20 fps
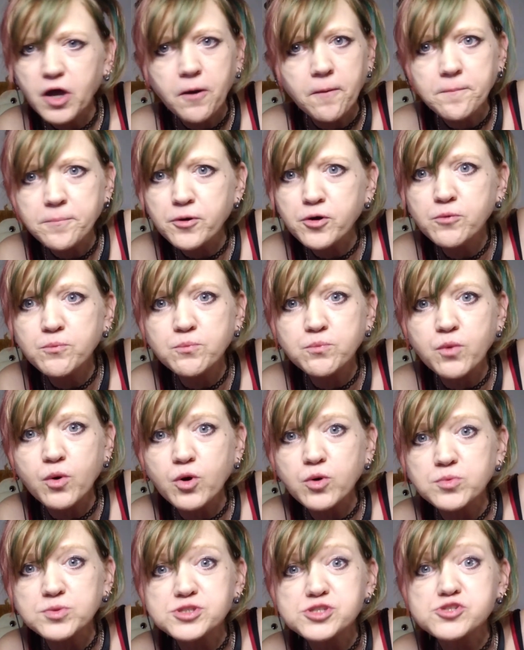Putting more
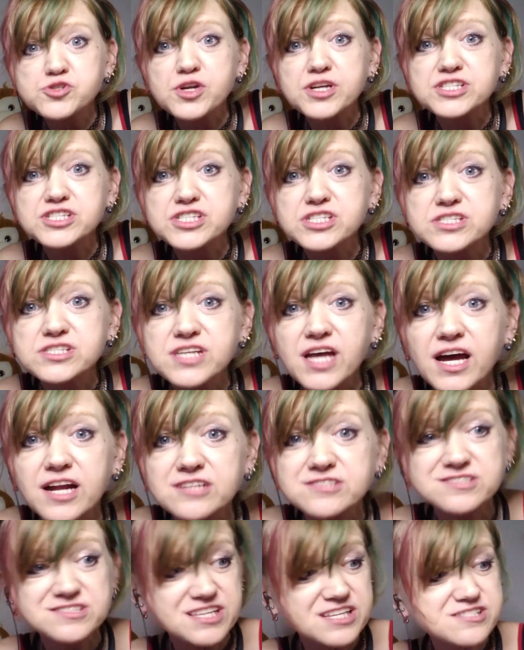restrictions on
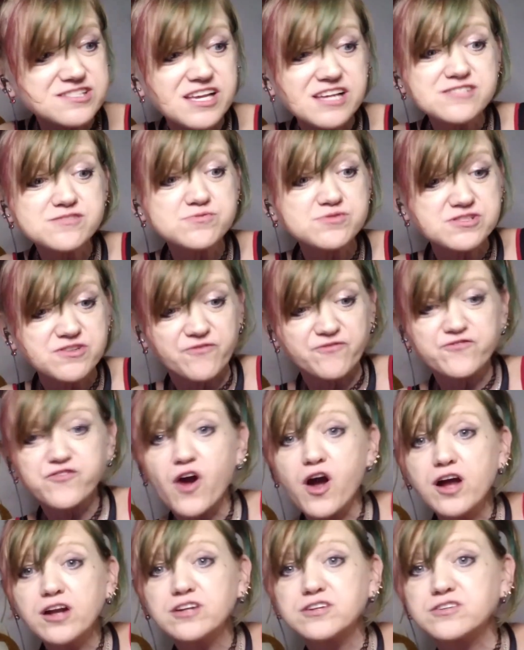us. And that's what the
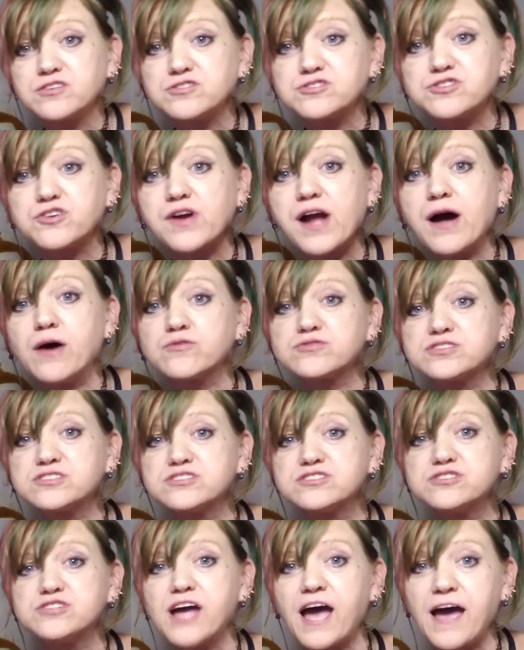frauditors are out
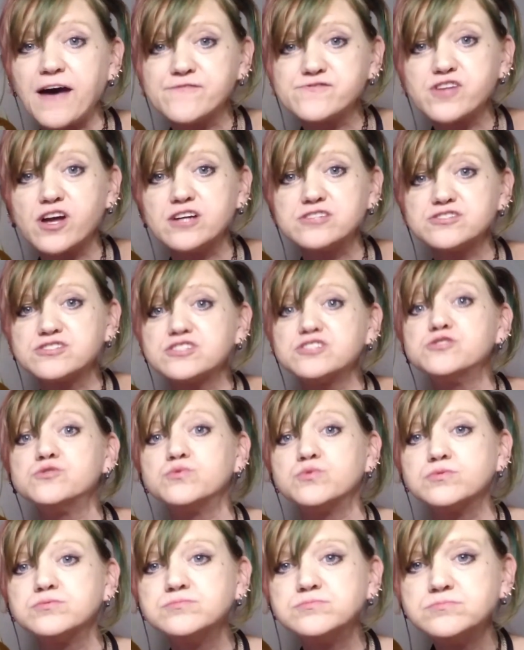to have done too.
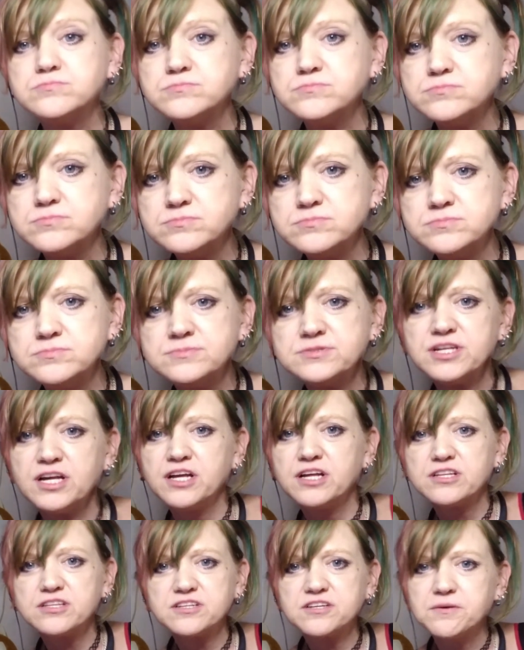
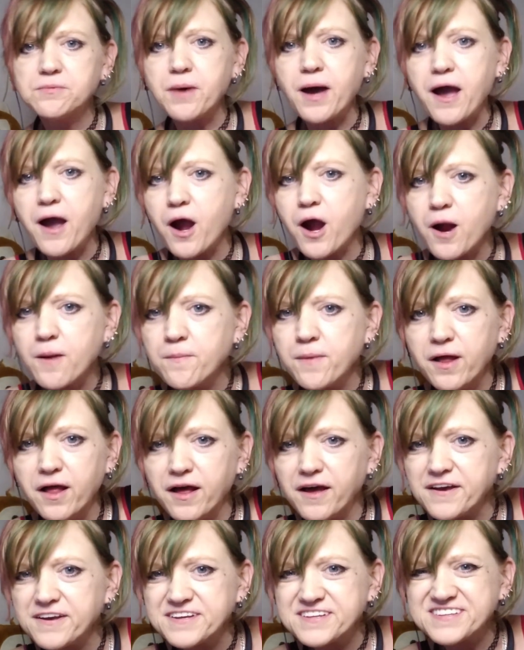Leave my arm.
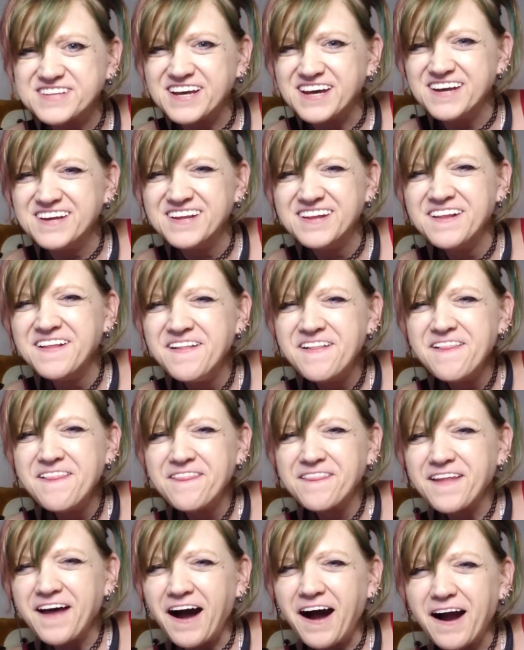
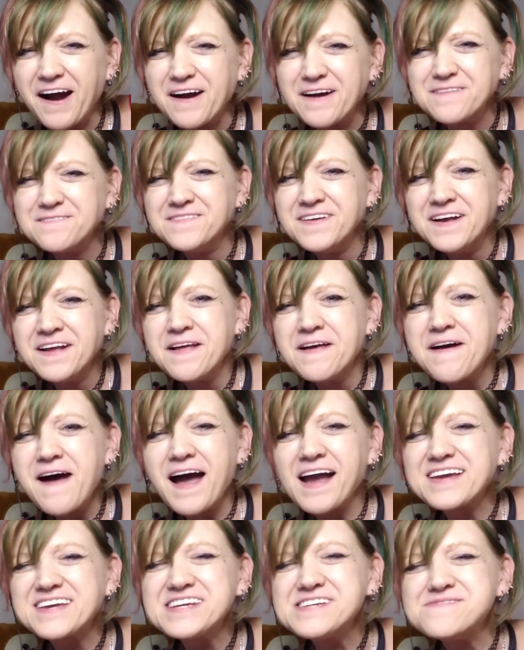the arm. I
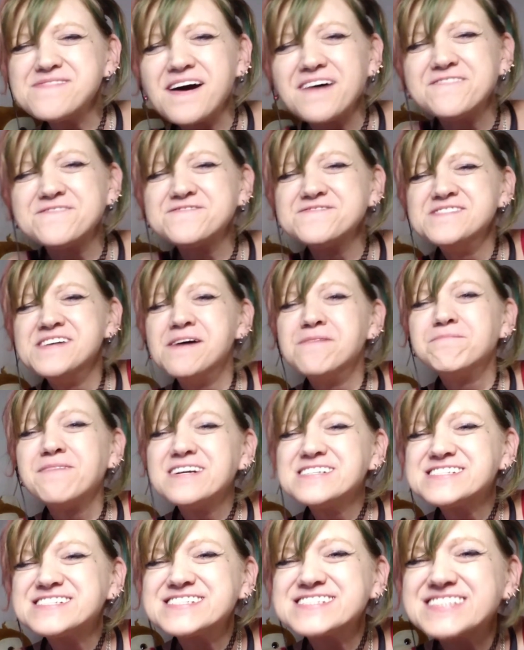keep on my
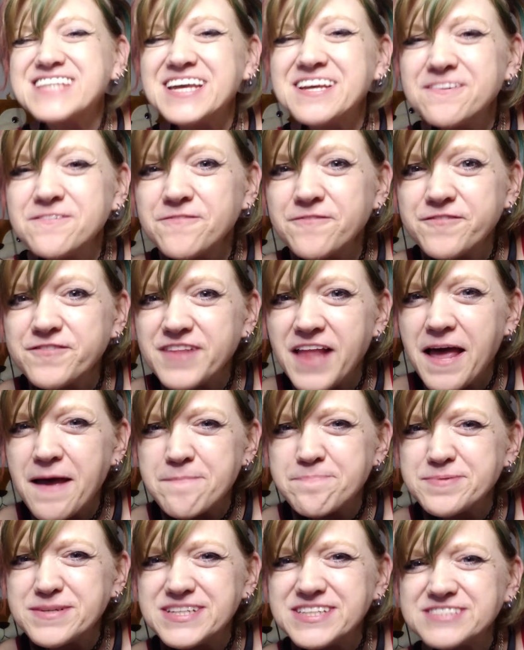skin
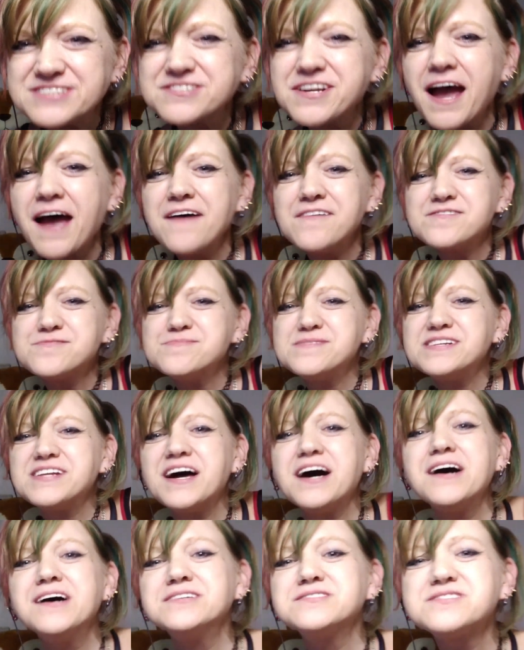flapping and drives me
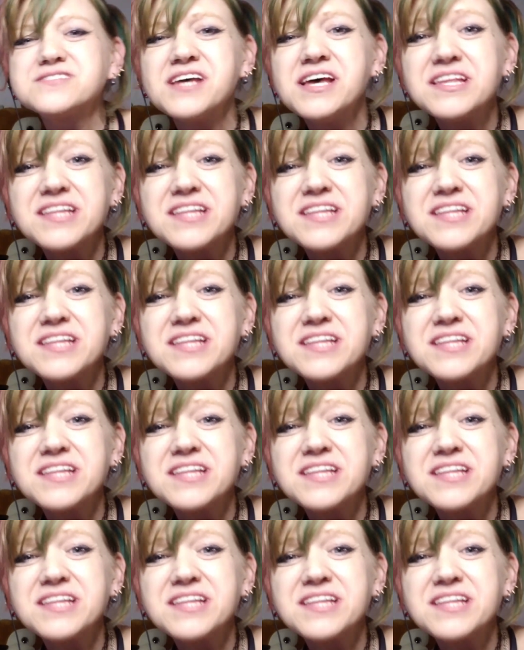nuts.